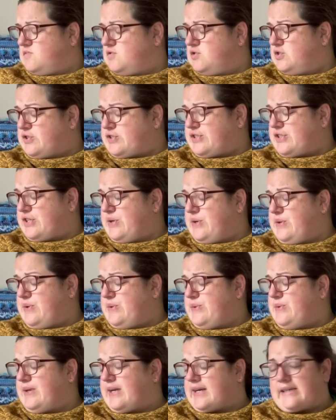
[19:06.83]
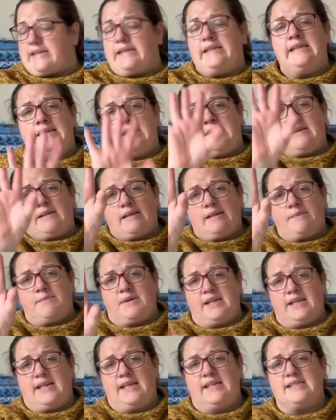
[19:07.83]
So yeah,
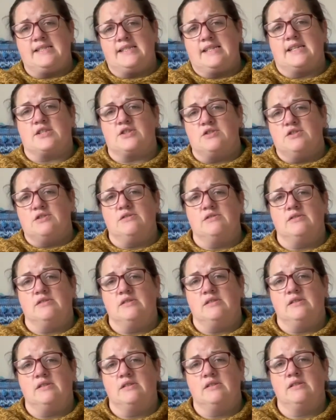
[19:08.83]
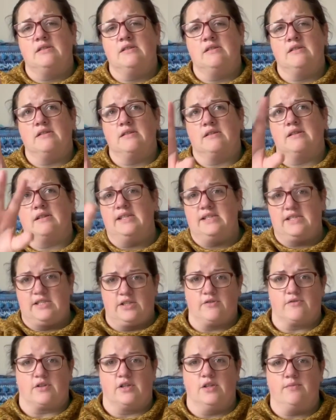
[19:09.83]
my international knitting
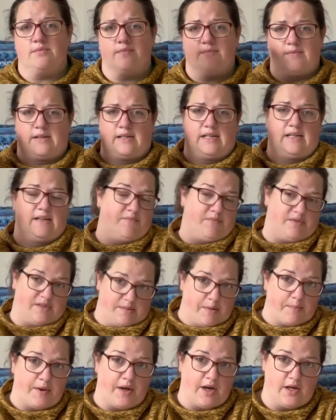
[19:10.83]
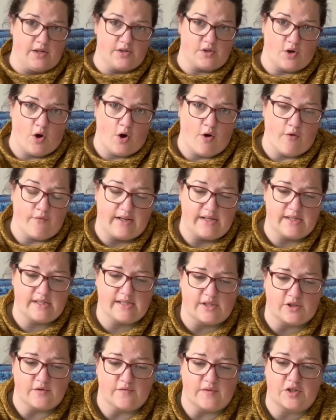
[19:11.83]
group, so I'm a part of
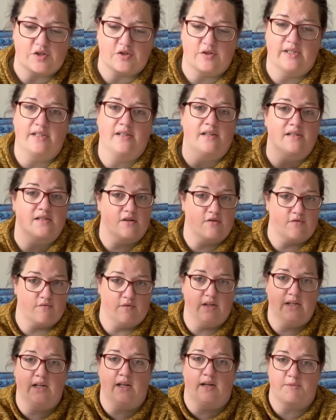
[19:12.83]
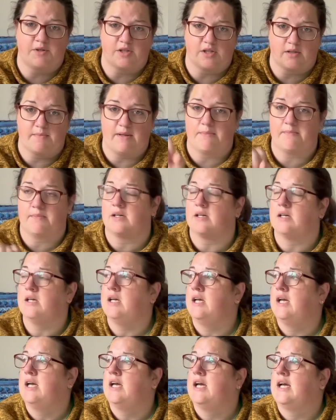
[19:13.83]
International Virtual Knit Nights. I don't run it, I'm just a member.
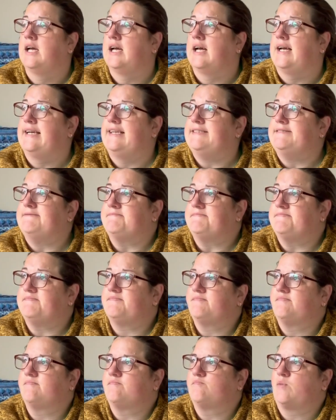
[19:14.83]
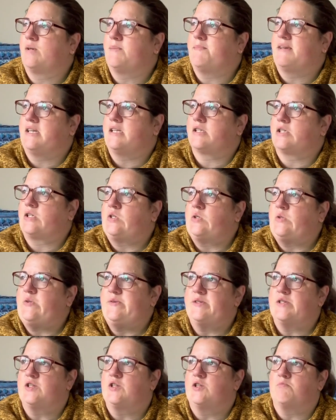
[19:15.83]
We meet on
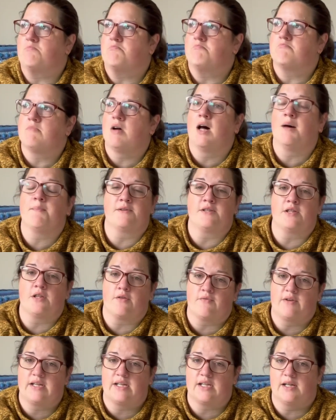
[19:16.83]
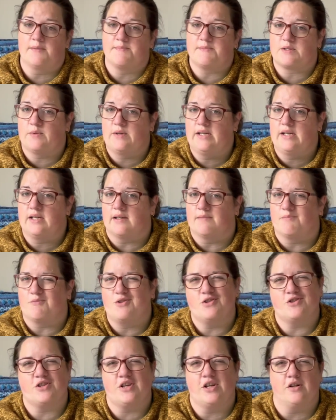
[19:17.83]
Zoom up to 3 times a week. I'm
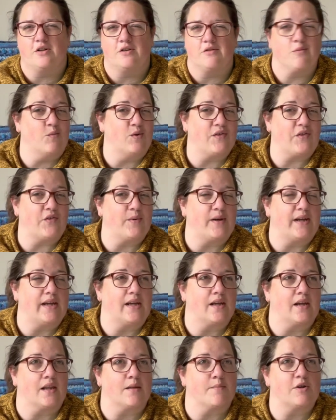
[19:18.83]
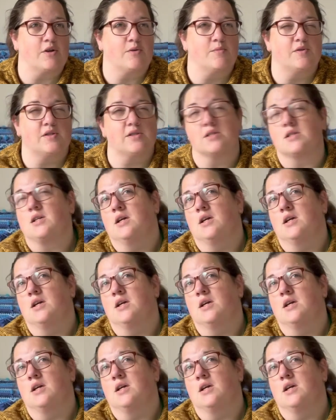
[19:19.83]
usually on once a week at the moment.